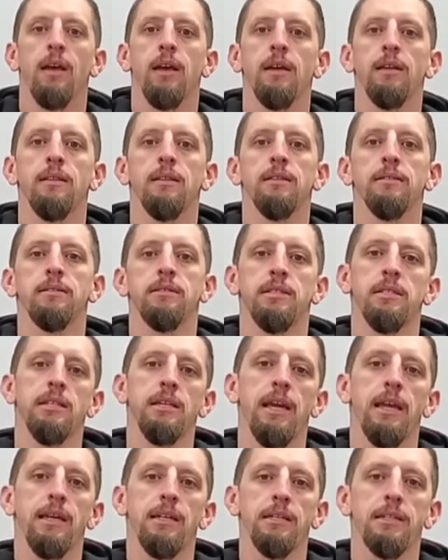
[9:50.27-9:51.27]
and the
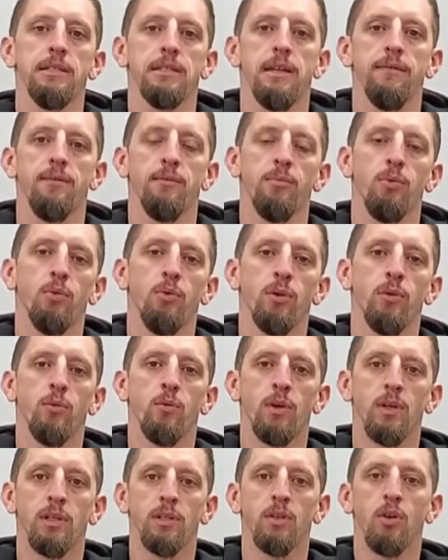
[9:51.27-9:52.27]

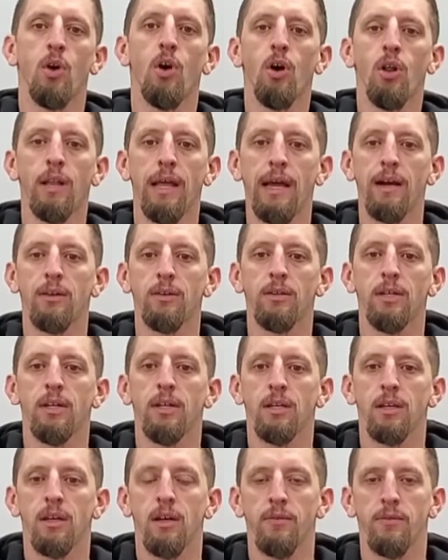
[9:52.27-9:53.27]
Z87.1 callout
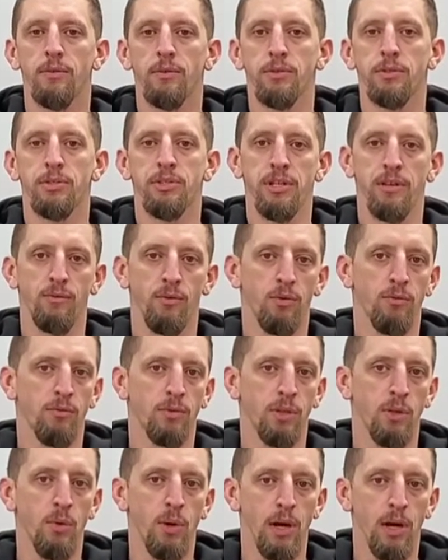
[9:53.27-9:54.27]
covers general
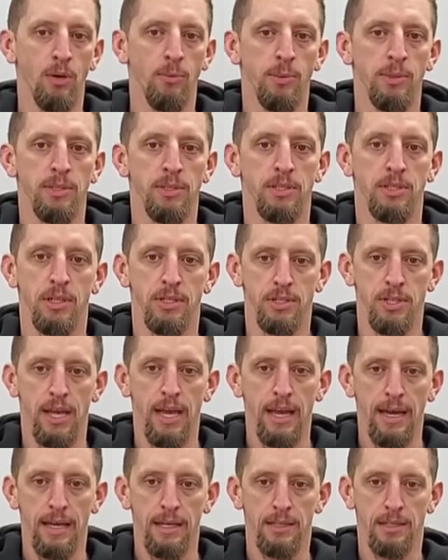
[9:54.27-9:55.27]
requirements such
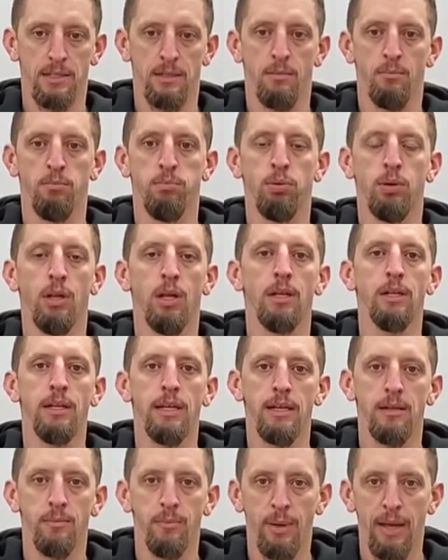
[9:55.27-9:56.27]
as blunt
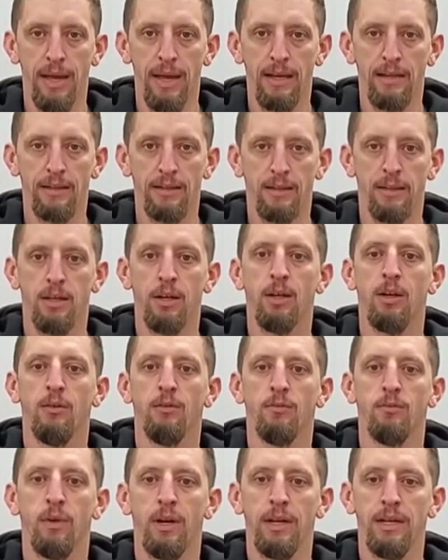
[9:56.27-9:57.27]
impact,
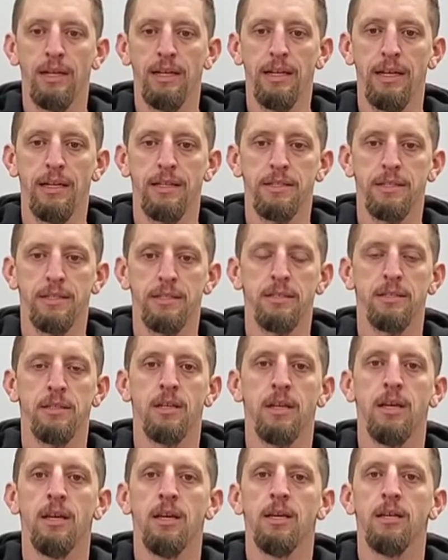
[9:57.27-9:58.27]
radiation,
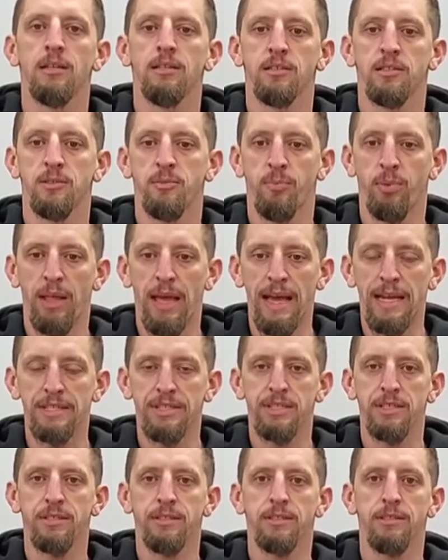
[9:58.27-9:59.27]

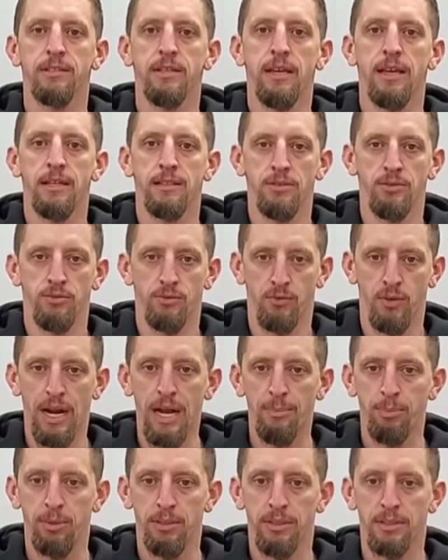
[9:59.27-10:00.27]
splashes and
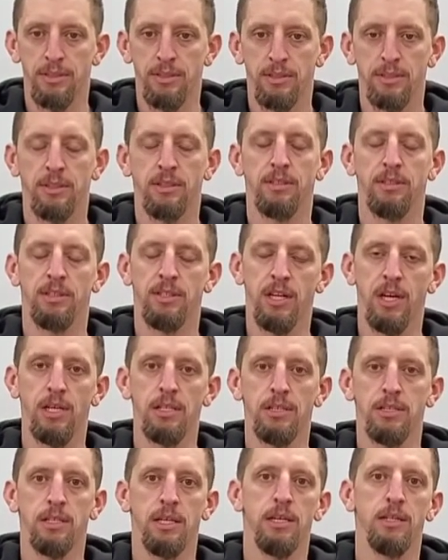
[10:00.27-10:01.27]
droplets,
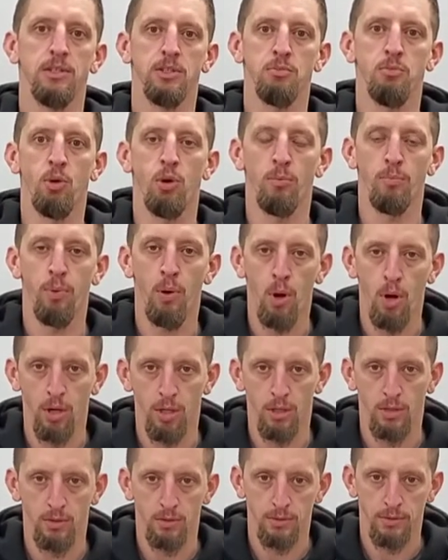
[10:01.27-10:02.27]
dust and small
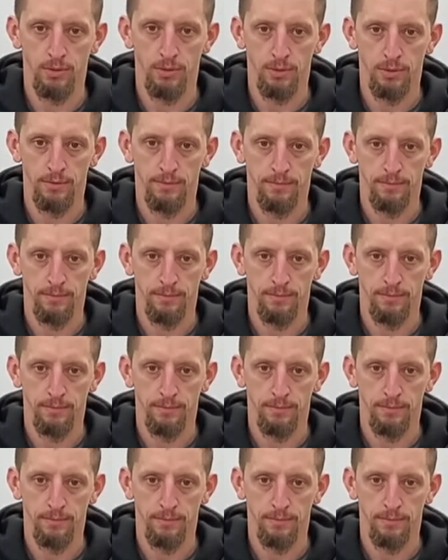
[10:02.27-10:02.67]
particles.